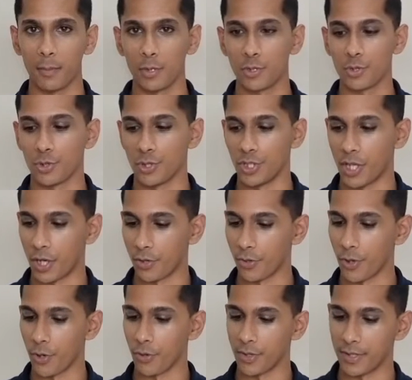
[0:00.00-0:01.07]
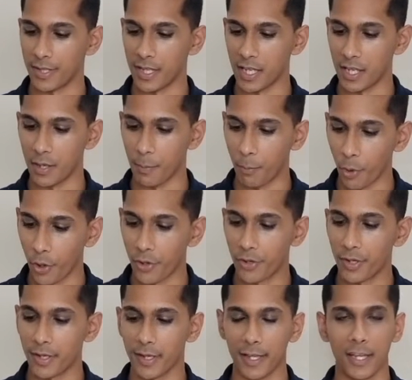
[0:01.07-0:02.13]
to download the
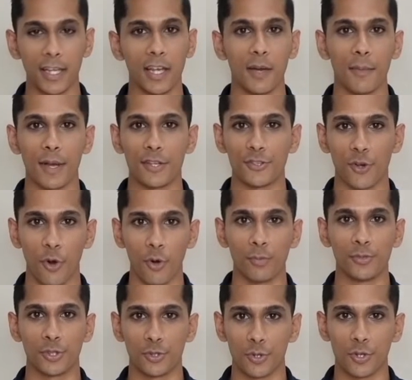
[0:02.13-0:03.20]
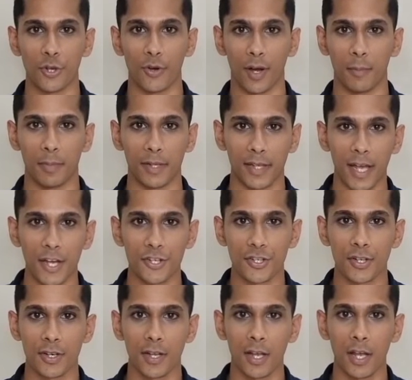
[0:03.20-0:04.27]
Beurer EMS Home Studio
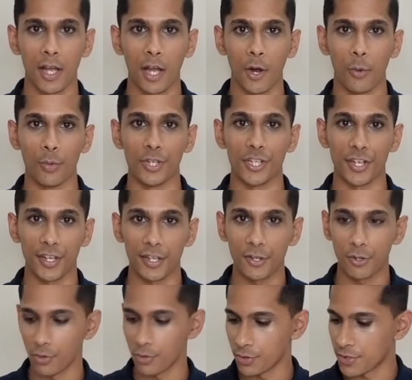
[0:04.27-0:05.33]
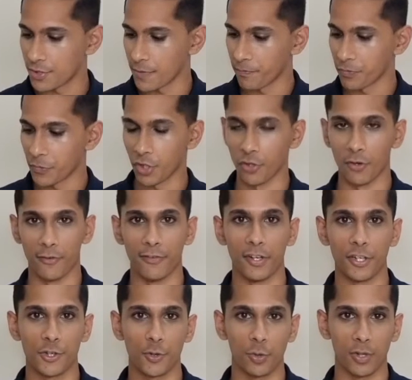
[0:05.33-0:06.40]
application, which includes your
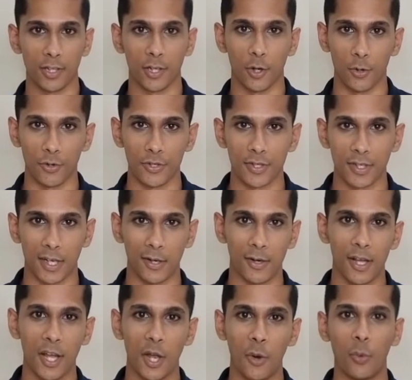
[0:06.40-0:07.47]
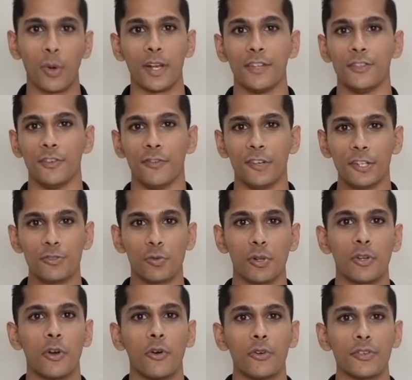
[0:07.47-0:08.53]
virtual coach. Now, what is your virtual
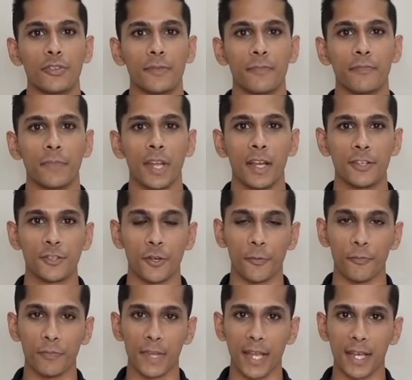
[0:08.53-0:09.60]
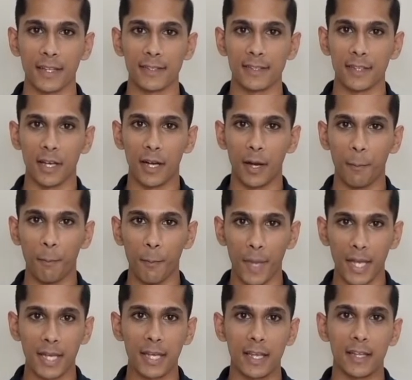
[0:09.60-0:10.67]
coach? So it's
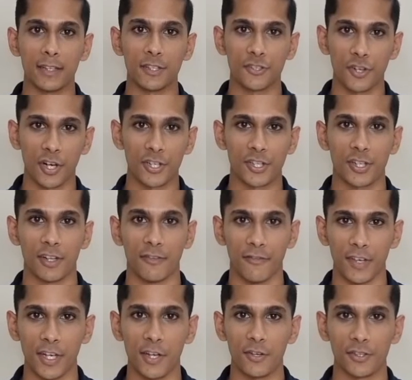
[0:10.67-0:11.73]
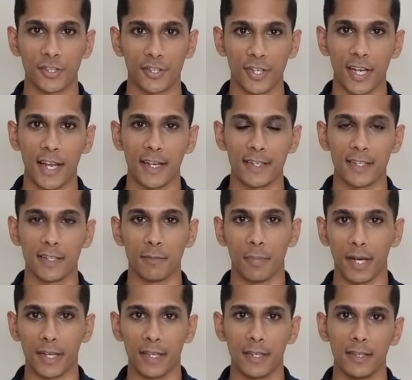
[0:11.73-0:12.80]
many instructional videos created
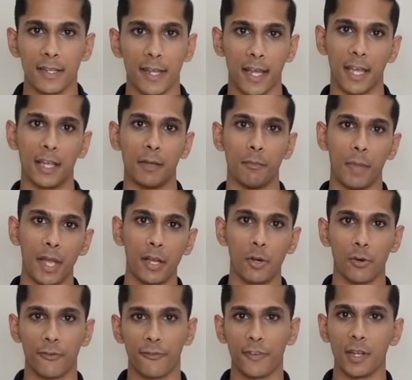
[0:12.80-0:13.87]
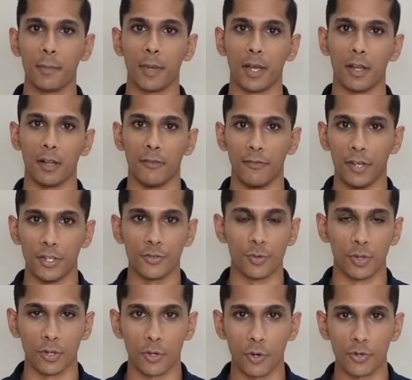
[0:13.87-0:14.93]
by either a male or female
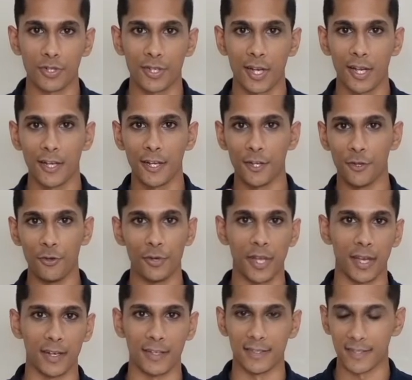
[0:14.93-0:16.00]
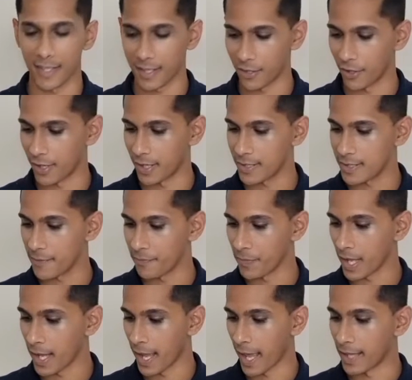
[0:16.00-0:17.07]
virtual coach. You can decide on it,
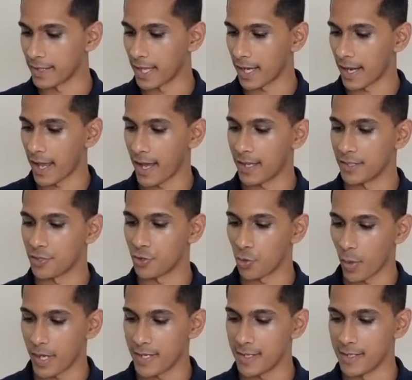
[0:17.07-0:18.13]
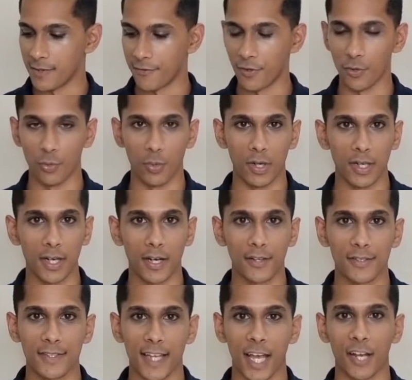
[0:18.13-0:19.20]
and that has 20 different
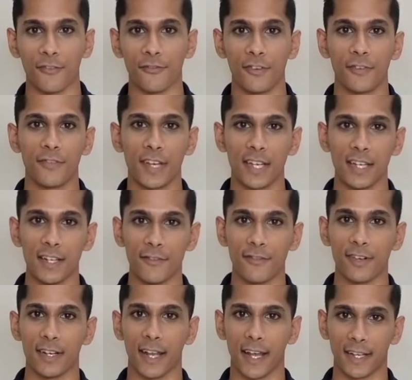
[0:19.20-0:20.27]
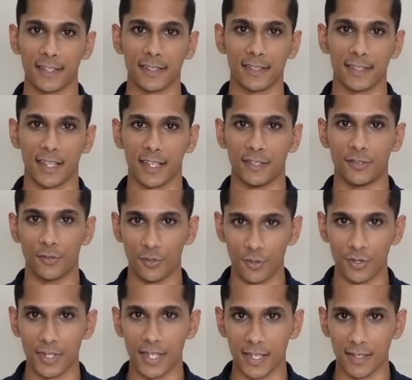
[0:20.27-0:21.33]
workouts and 50 different exercise
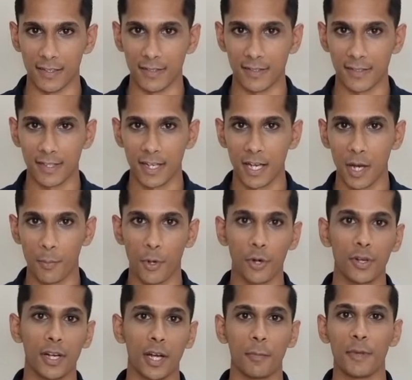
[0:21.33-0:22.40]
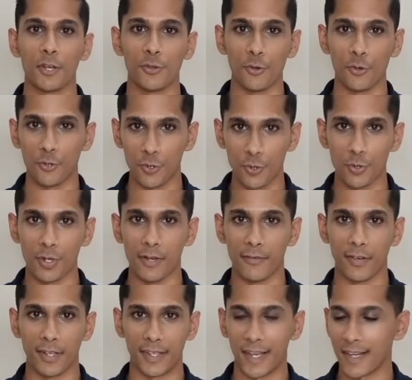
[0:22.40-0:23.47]
routines, broken up into two
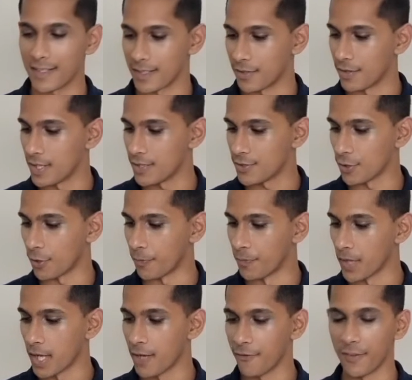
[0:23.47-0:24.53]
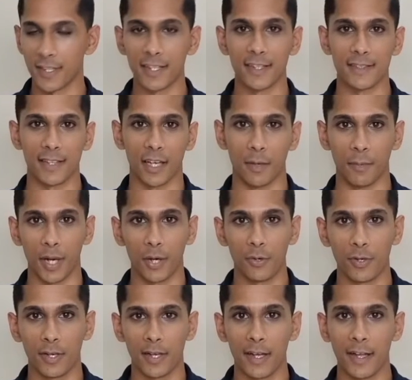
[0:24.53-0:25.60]
different categories, so fitness and
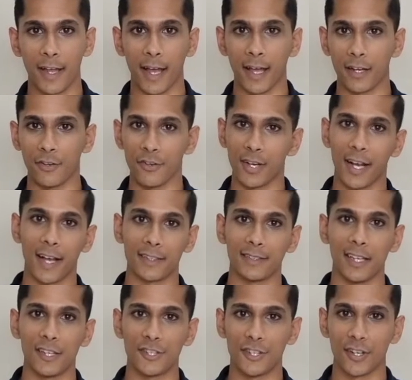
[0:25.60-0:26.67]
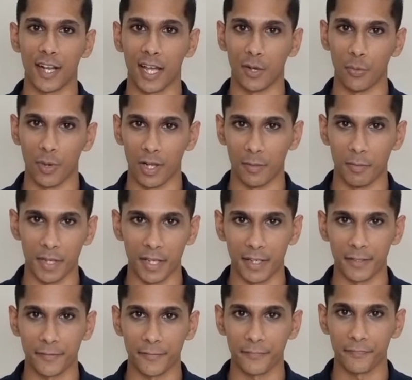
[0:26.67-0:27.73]
power, and relaxation and well-being.
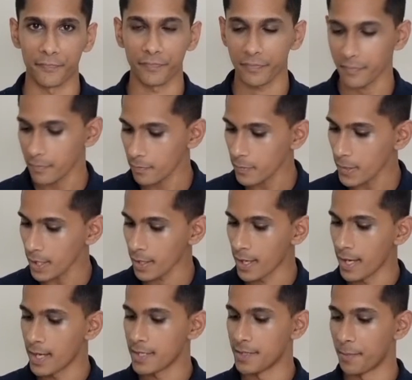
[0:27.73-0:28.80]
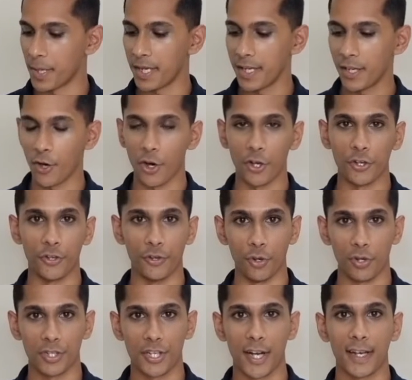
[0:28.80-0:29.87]
Depending on
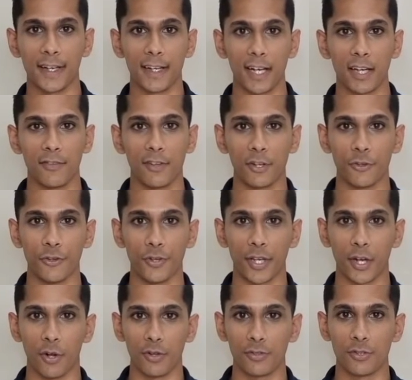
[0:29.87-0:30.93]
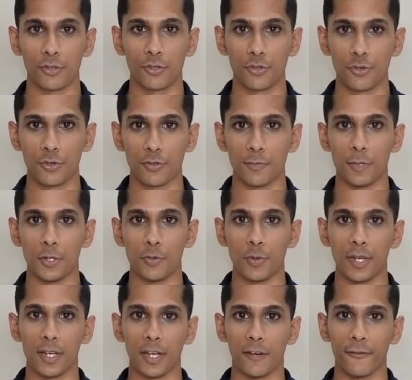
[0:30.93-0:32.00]
your training level, you can also choose
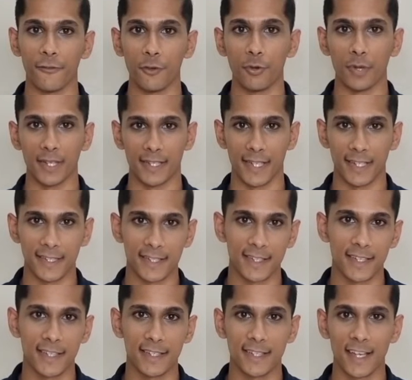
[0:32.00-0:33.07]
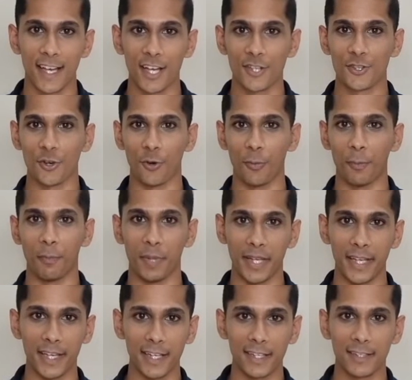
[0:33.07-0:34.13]
between a few intensities, so
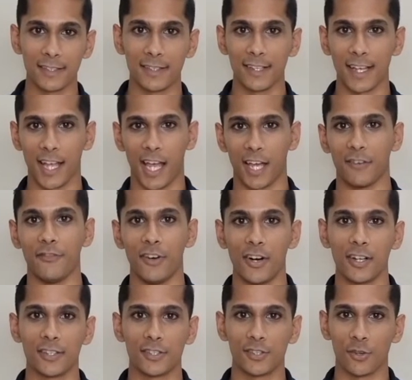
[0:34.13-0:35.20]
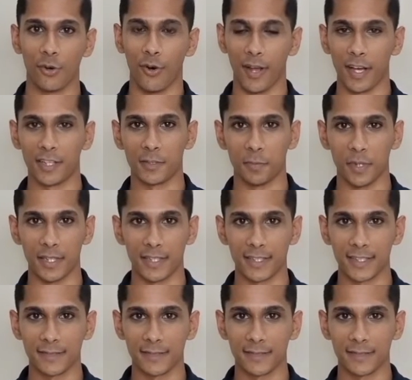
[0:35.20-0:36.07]
beginner, advanced, or expert.